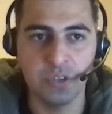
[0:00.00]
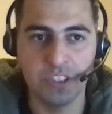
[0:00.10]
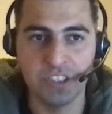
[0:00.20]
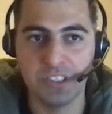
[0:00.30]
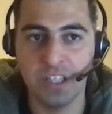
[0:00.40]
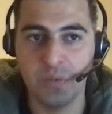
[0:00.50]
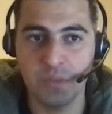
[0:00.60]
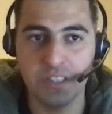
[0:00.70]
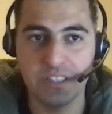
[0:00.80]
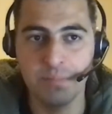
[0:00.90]
So you can start
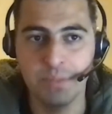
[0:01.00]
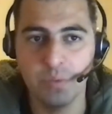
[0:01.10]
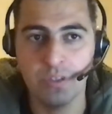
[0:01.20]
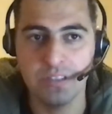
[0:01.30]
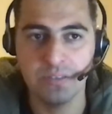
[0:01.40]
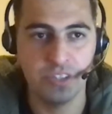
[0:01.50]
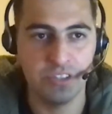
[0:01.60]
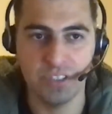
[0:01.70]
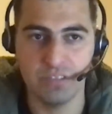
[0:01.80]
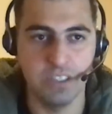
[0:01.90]
with the simple ones where
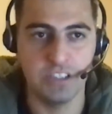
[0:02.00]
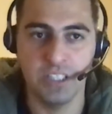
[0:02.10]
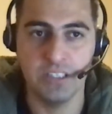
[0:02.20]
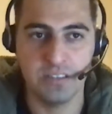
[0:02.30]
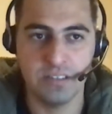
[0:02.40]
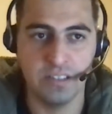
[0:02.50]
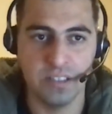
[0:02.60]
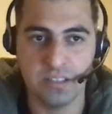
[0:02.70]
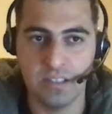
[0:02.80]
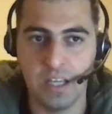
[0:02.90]
just literally just there
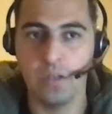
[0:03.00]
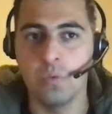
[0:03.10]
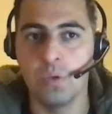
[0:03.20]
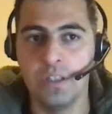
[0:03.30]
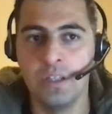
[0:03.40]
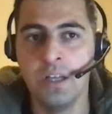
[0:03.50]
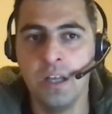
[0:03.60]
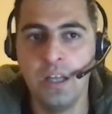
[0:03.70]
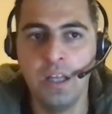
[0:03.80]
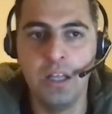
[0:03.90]
is hello world,
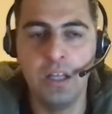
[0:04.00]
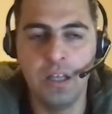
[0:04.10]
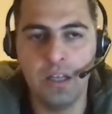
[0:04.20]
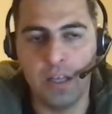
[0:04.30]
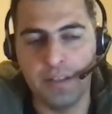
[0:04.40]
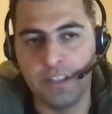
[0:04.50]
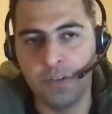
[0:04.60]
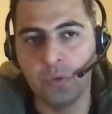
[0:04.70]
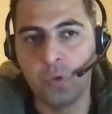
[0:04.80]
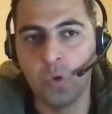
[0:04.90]
and then
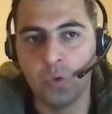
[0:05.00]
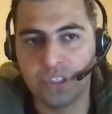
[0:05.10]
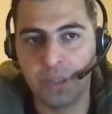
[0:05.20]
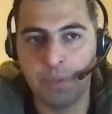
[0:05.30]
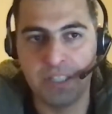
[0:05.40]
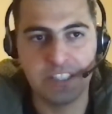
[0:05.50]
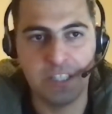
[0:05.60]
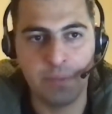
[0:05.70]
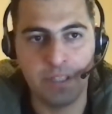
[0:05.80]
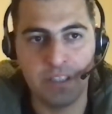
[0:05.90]
you go step by
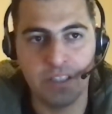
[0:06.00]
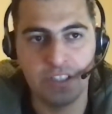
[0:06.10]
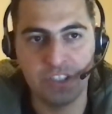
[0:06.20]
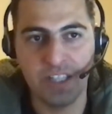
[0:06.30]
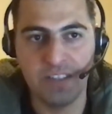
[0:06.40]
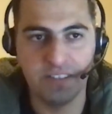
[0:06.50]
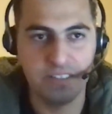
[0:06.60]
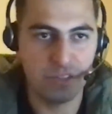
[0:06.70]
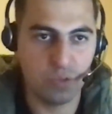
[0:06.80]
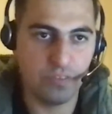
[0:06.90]
step, and then the challenge
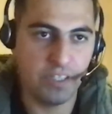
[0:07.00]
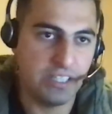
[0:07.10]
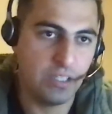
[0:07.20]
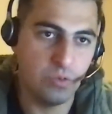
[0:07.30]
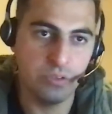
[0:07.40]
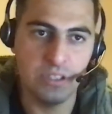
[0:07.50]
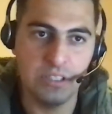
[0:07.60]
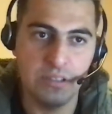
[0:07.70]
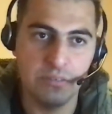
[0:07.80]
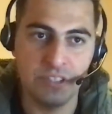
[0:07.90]
is to find out
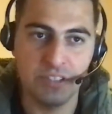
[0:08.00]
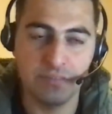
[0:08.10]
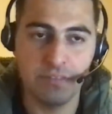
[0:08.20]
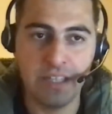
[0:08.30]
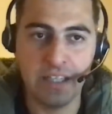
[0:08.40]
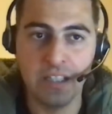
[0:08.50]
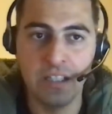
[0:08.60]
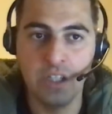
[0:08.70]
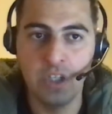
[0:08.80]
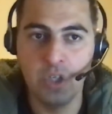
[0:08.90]
a certain flag,
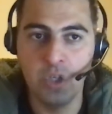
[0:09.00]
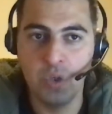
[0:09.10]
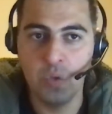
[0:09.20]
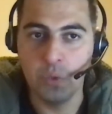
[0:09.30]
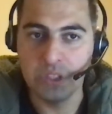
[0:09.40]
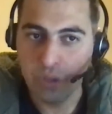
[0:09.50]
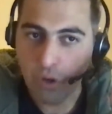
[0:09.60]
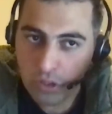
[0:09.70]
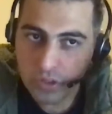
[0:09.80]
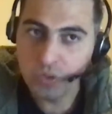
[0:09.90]
which
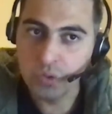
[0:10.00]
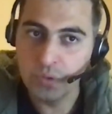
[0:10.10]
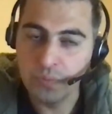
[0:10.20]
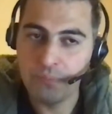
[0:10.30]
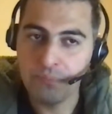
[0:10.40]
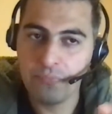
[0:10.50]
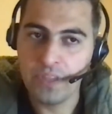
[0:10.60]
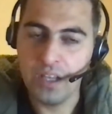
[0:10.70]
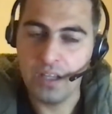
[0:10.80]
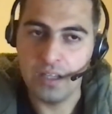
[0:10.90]
also
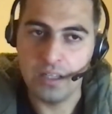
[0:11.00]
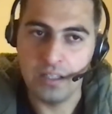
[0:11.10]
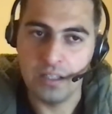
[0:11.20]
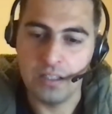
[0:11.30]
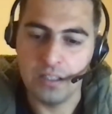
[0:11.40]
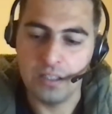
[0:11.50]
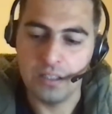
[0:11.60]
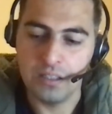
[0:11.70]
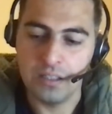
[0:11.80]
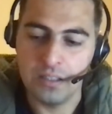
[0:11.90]

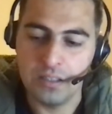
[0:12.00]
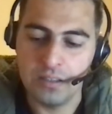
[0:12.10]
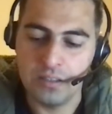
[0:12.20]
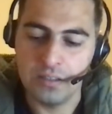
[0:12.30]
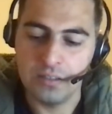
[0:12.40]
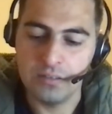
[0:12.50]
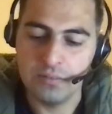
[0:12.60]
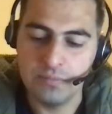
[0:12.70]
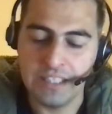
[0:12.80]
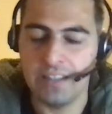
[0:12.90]
uh,
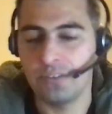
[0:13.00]
yeah,